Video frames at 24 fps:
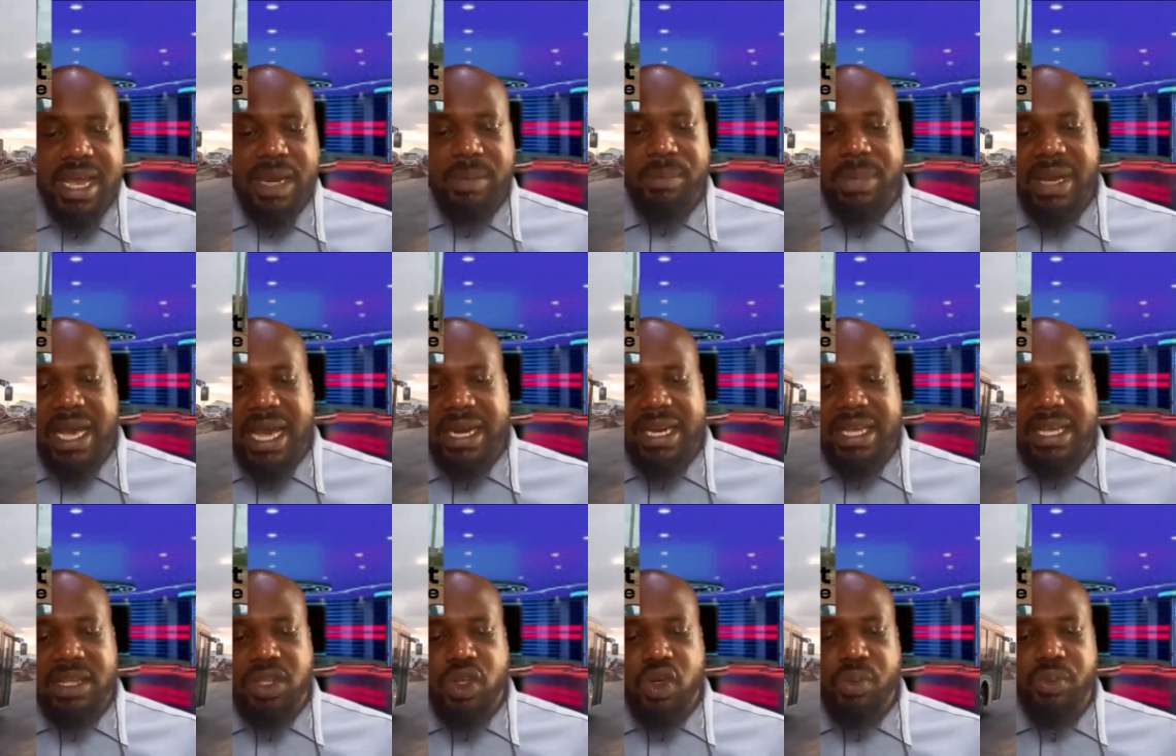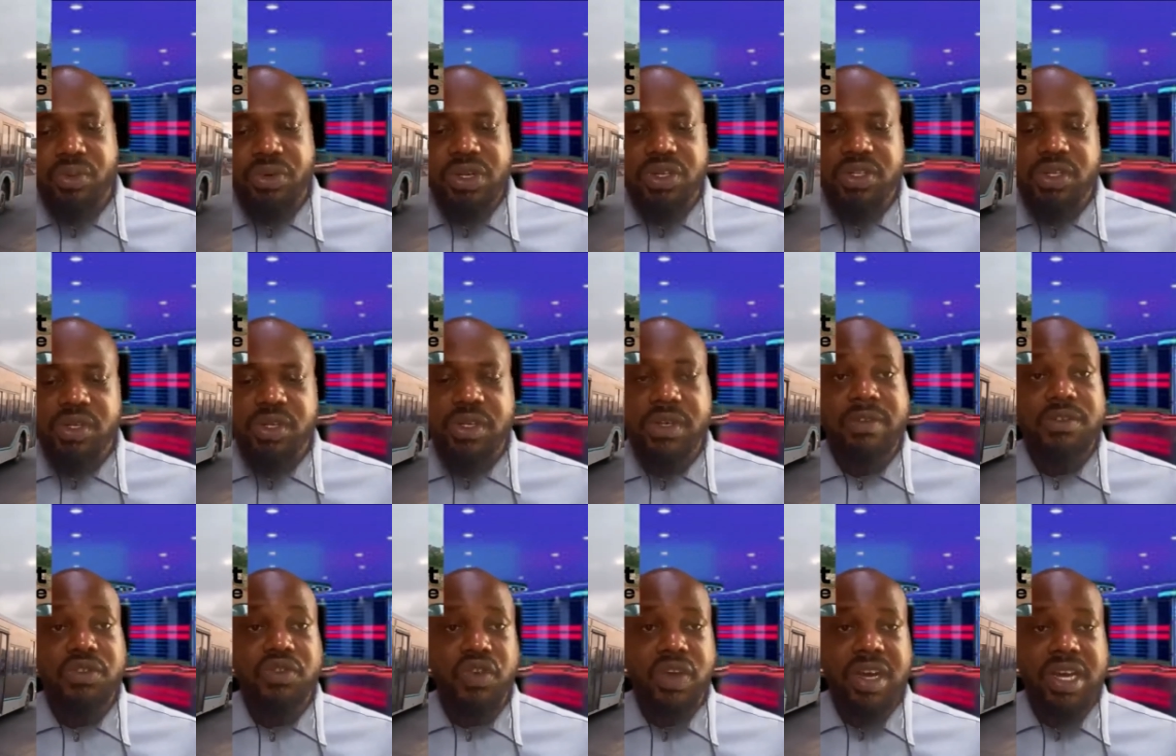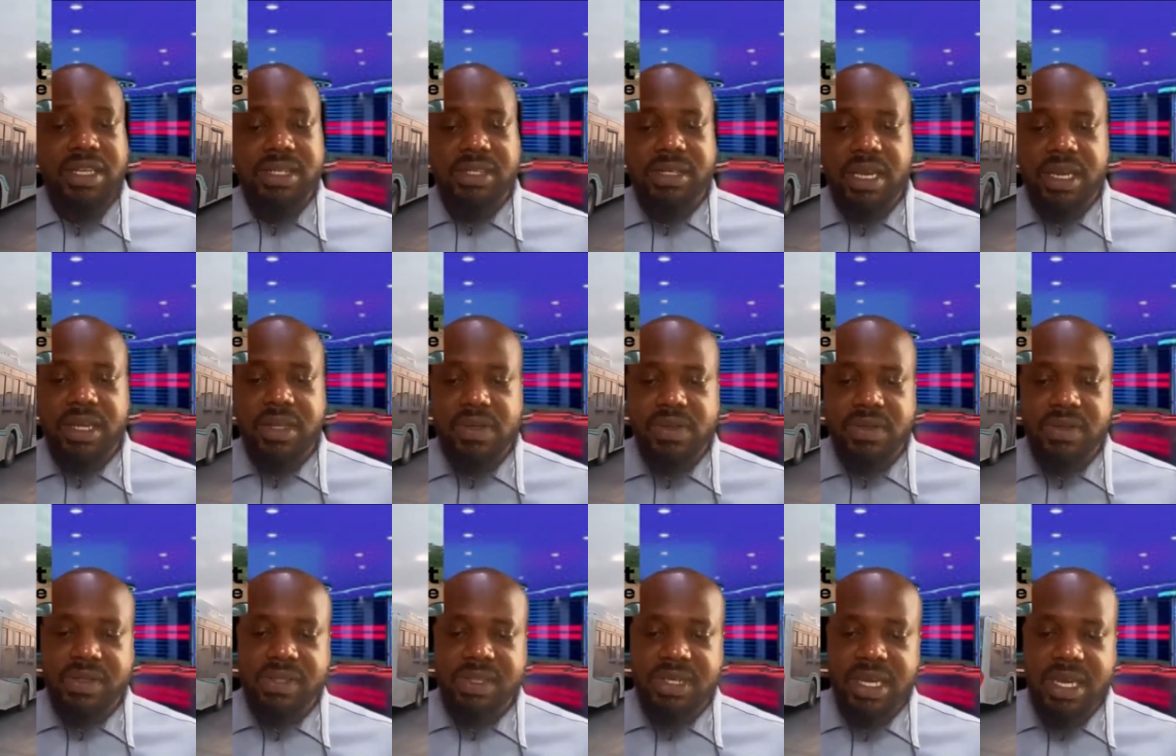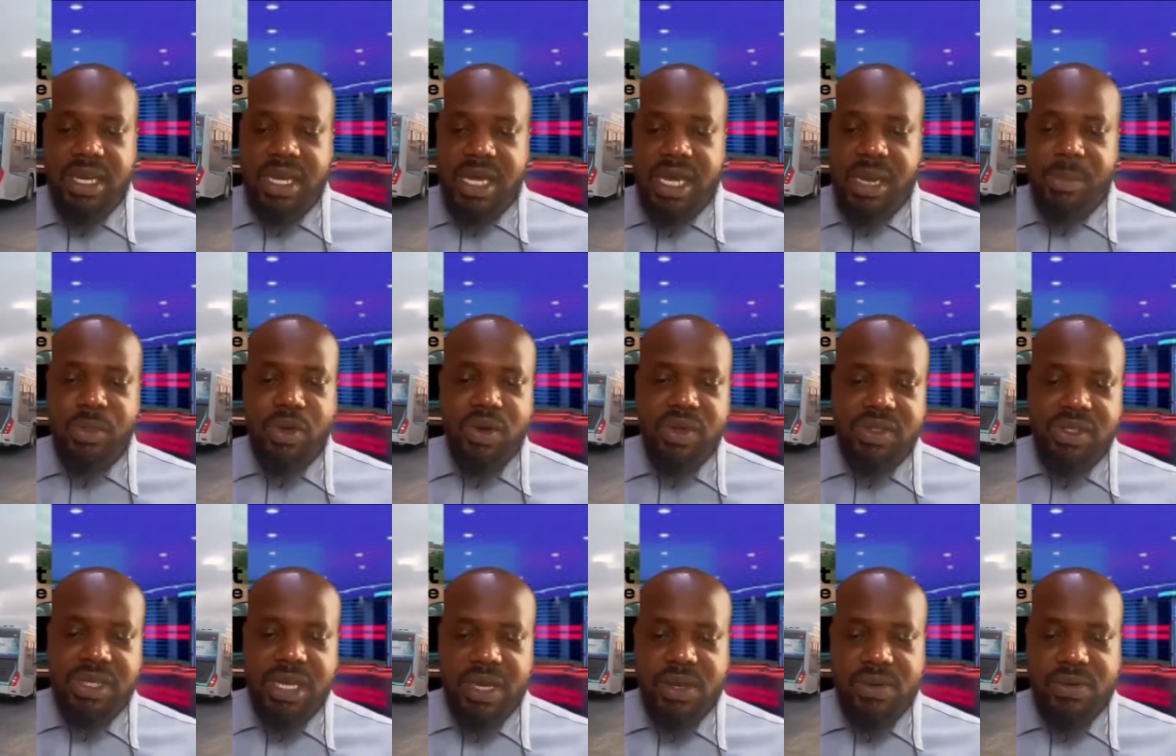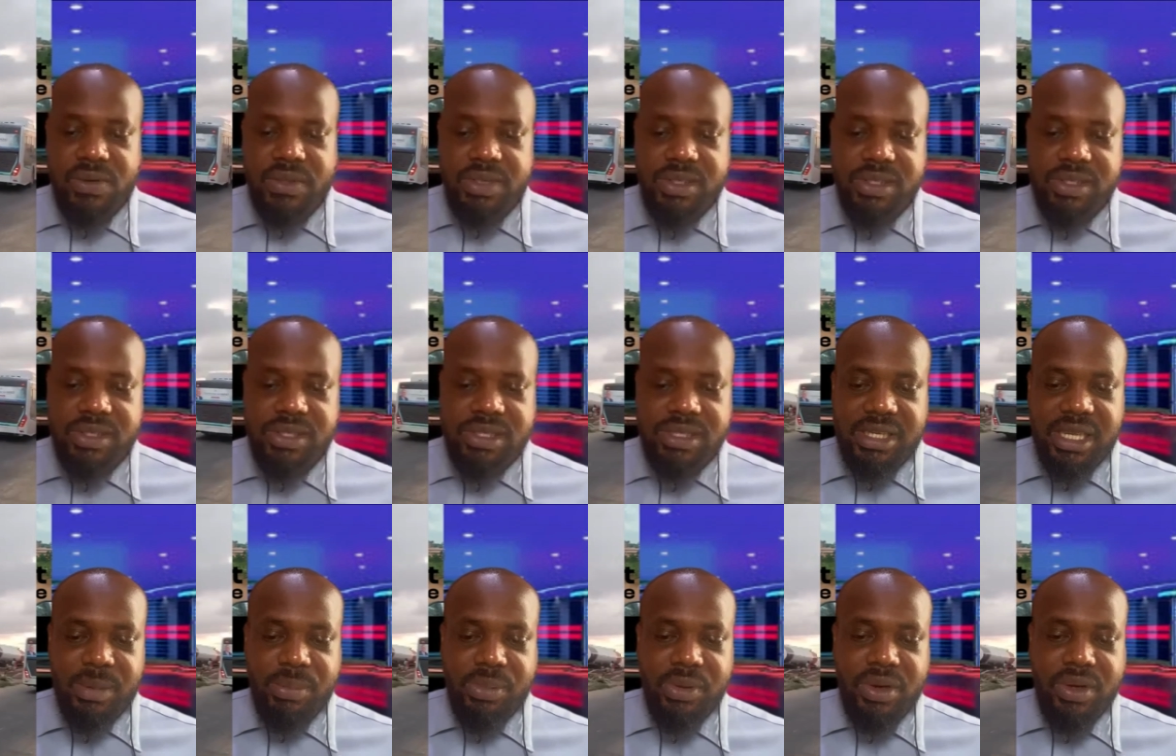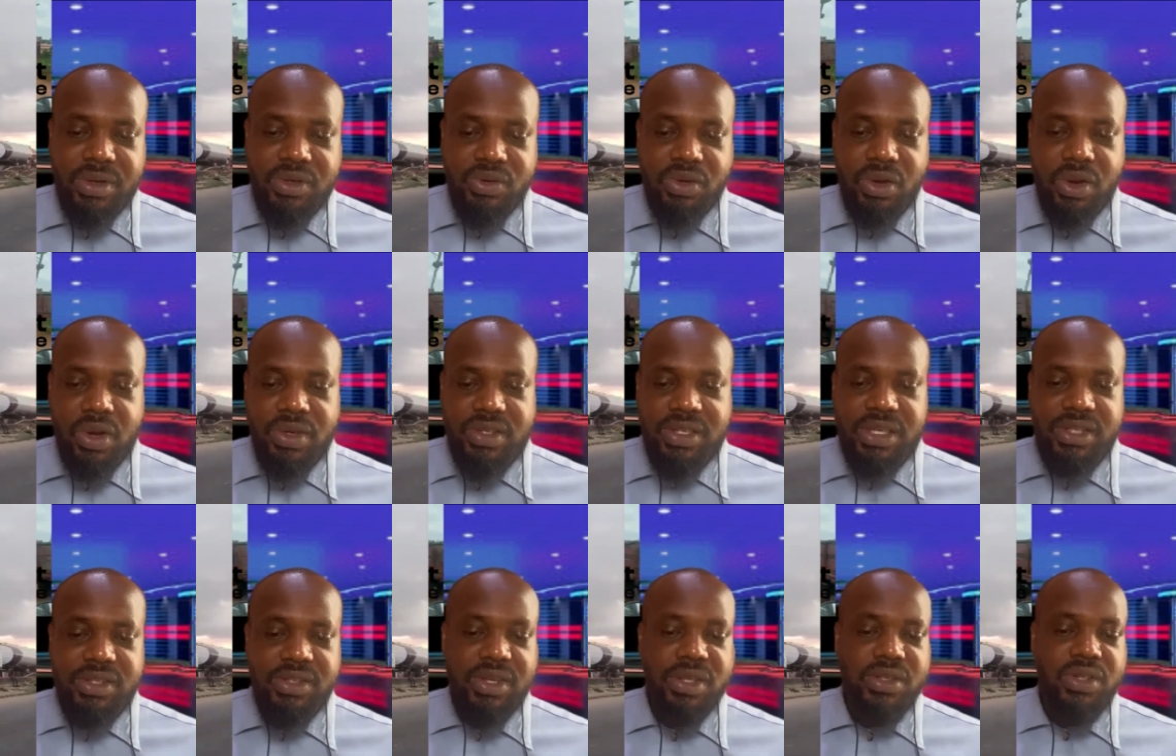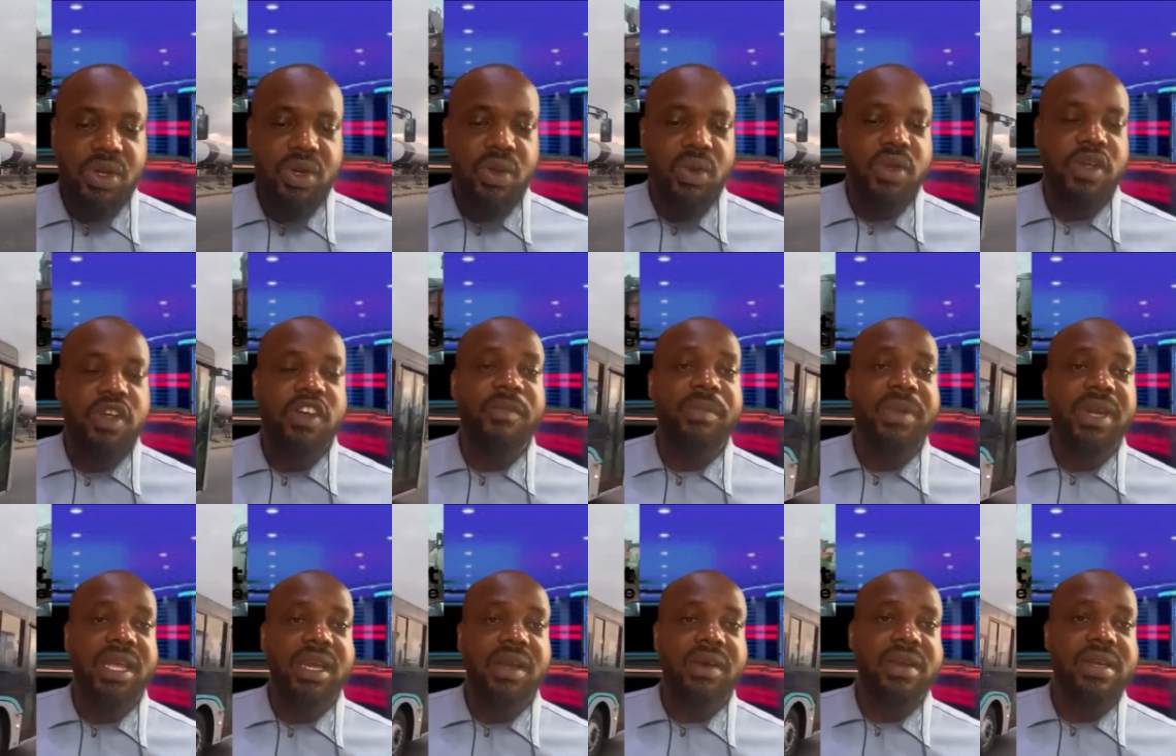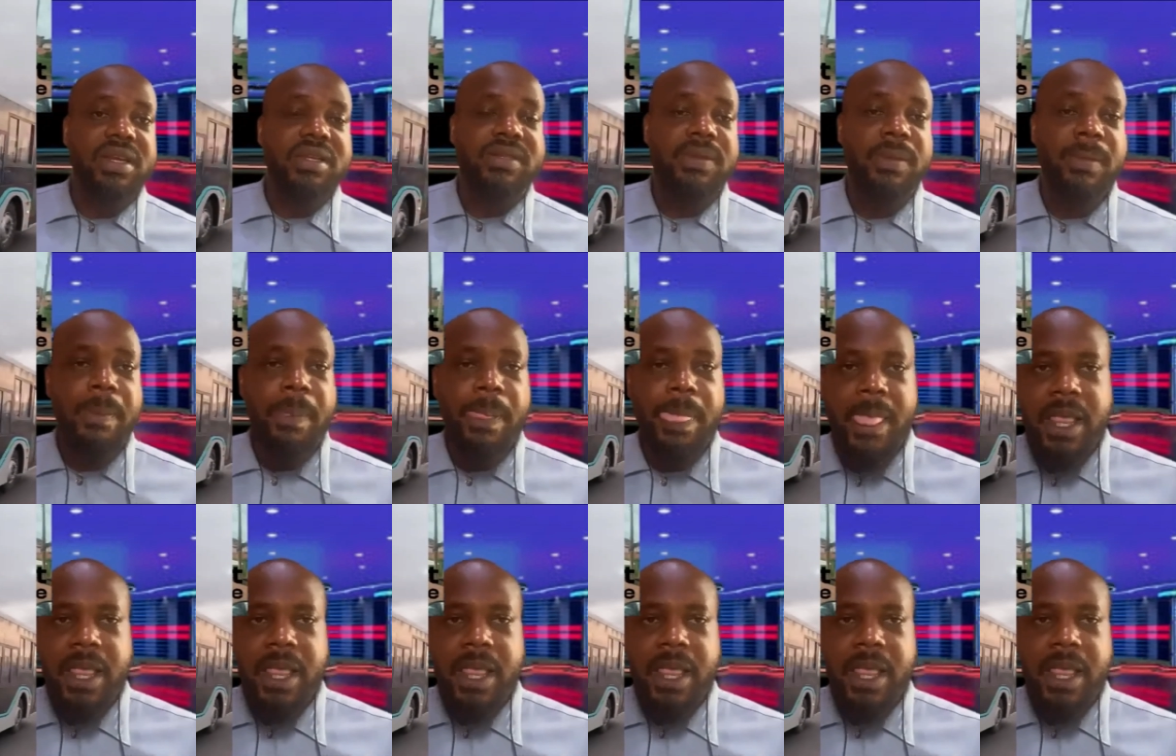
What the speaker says: and banning the operation of tricycles and motorcycles, tipper trucks in certain local government areas.